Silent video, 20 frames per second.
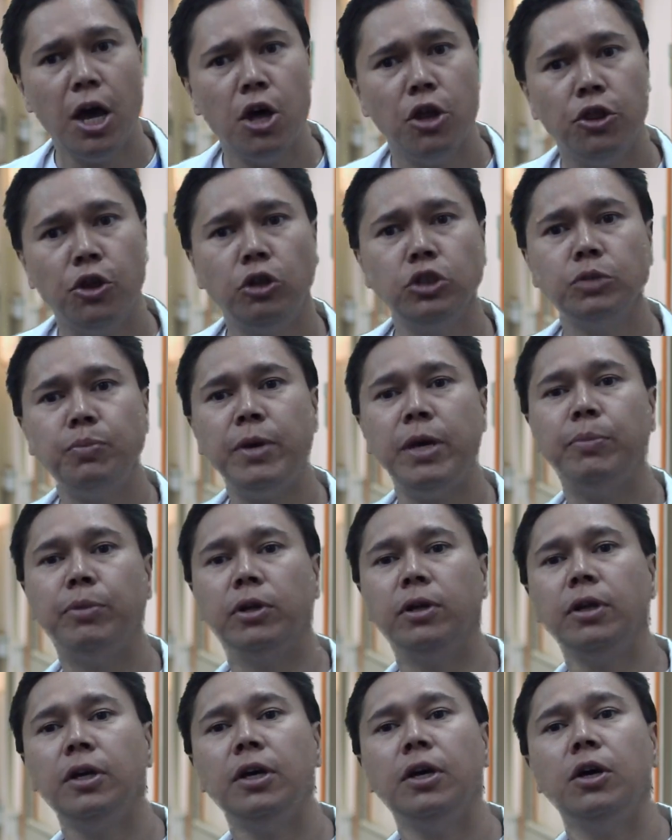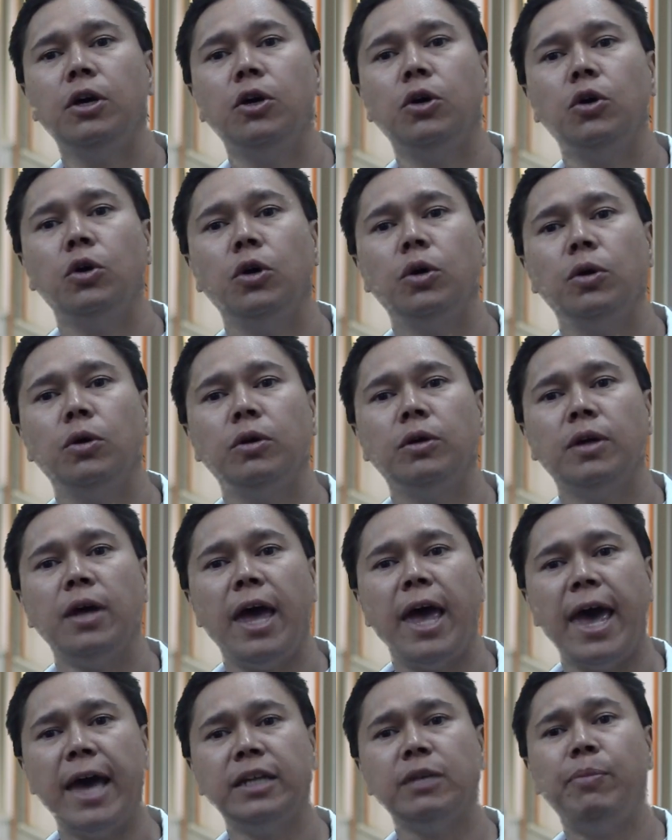Those people
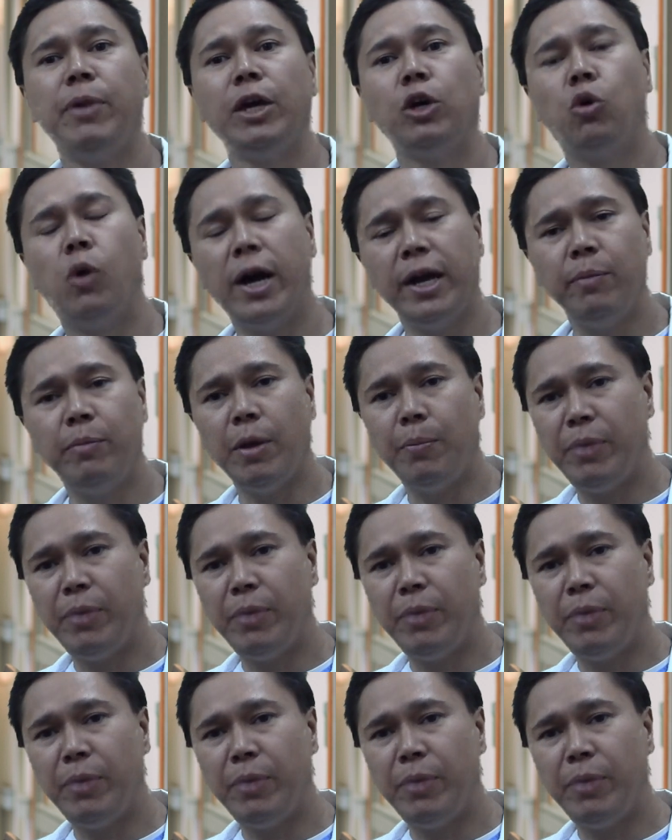had to pay quite a bit